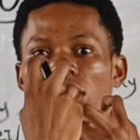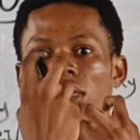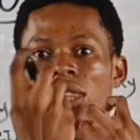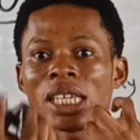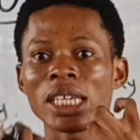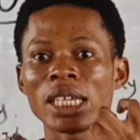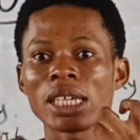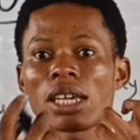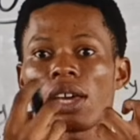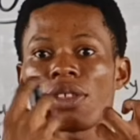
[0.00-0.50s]

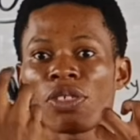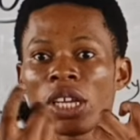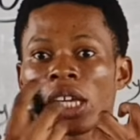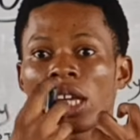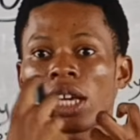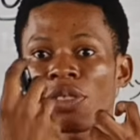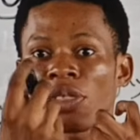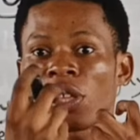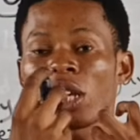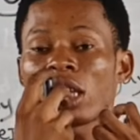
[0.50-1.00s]
Think.
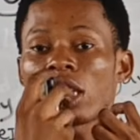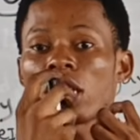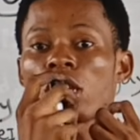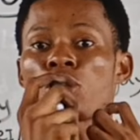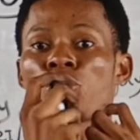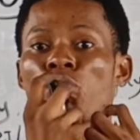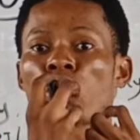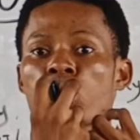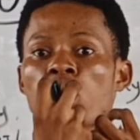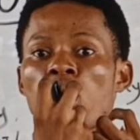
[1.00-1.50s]
It
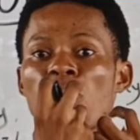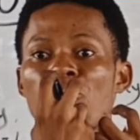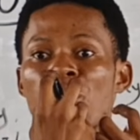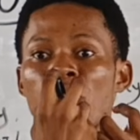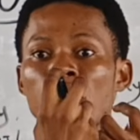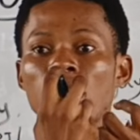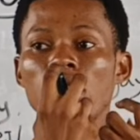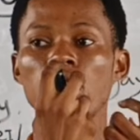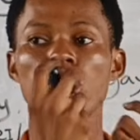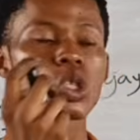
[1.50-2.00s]
must not
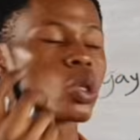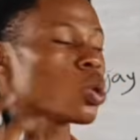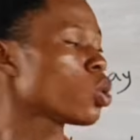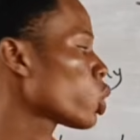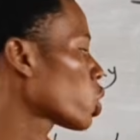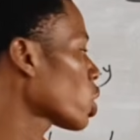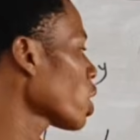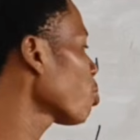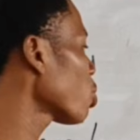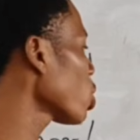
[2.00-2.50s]
be so.
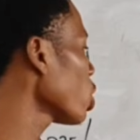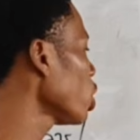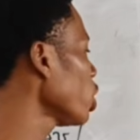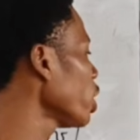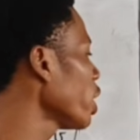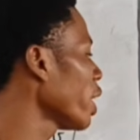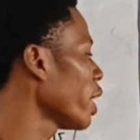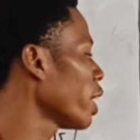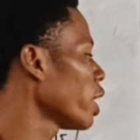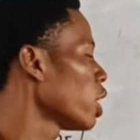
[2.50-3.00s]
Same thing
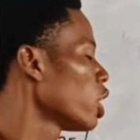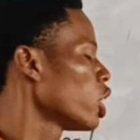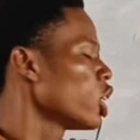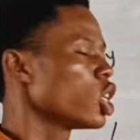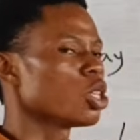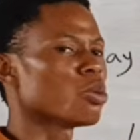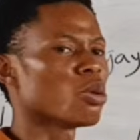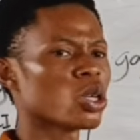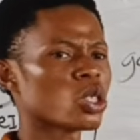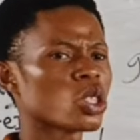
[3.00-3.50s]
here.
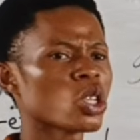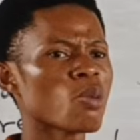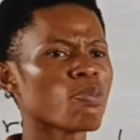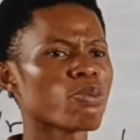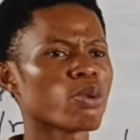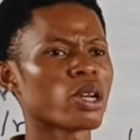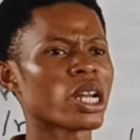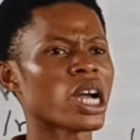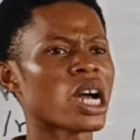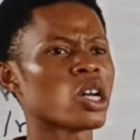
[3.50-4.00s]
You must not
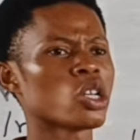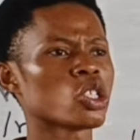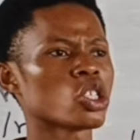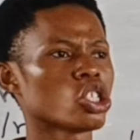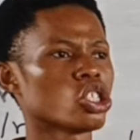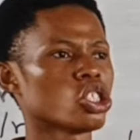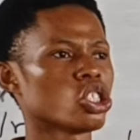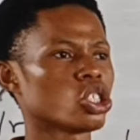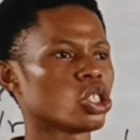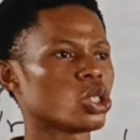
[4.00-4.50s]
pronounce
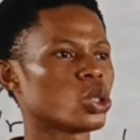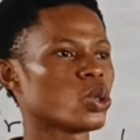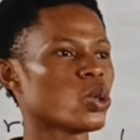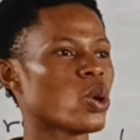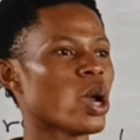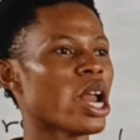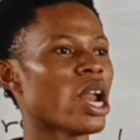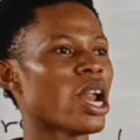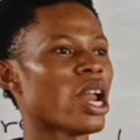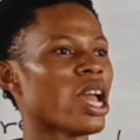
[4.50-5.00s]

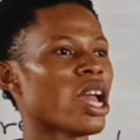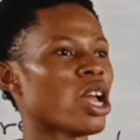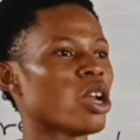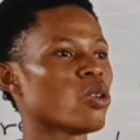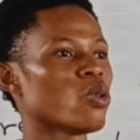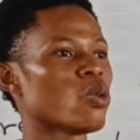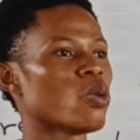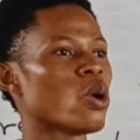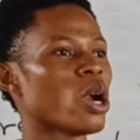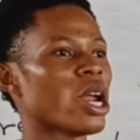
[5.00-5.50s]
sure.
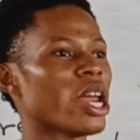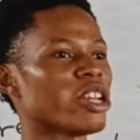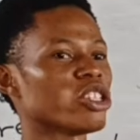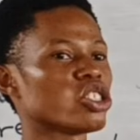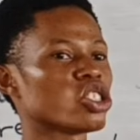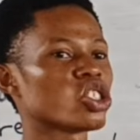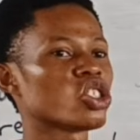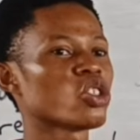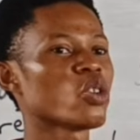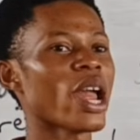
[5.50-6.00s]
Are you
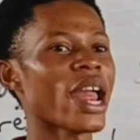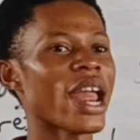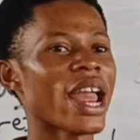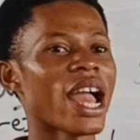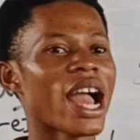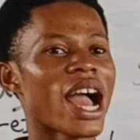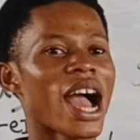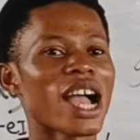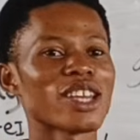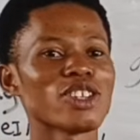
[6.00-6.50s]

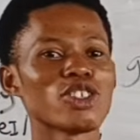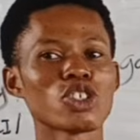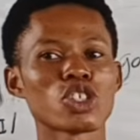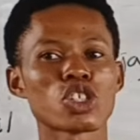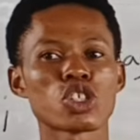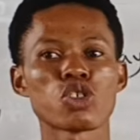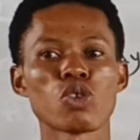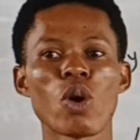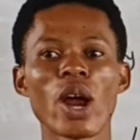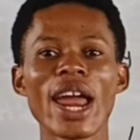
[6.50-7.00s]
sure? Are you
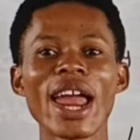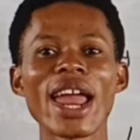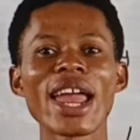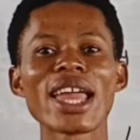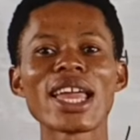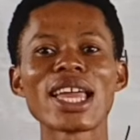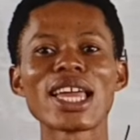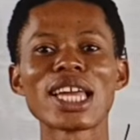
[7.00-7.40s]
sure?